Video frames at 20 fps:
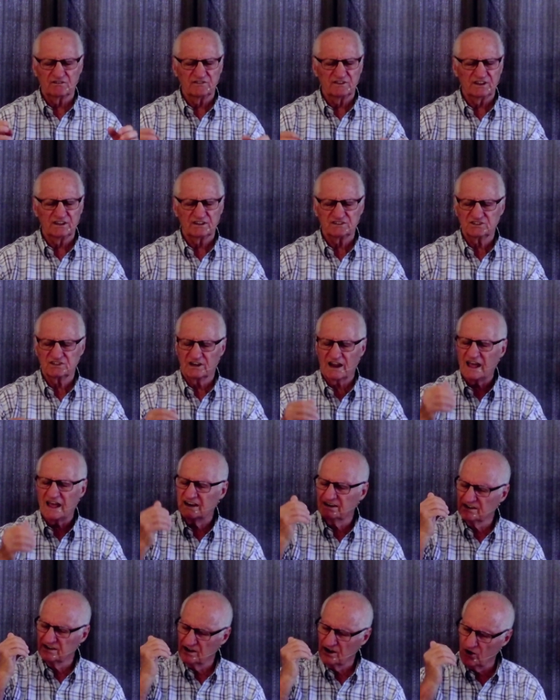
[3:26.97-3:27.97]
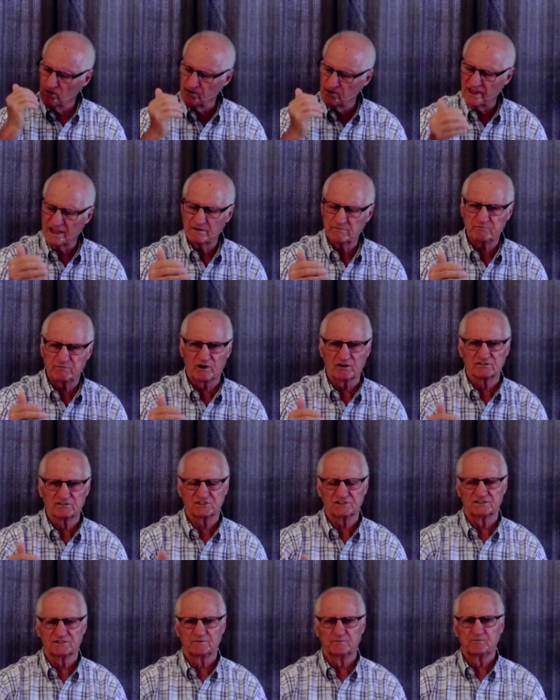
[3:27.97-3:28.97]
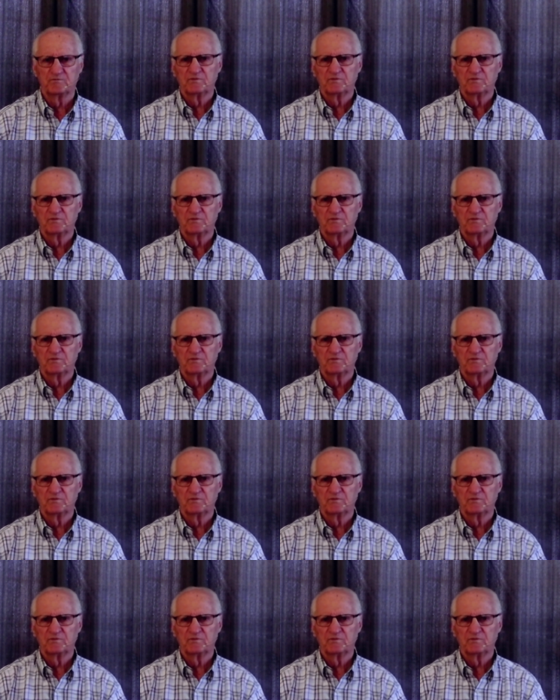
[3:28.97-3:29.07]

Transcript: this, and I know that person.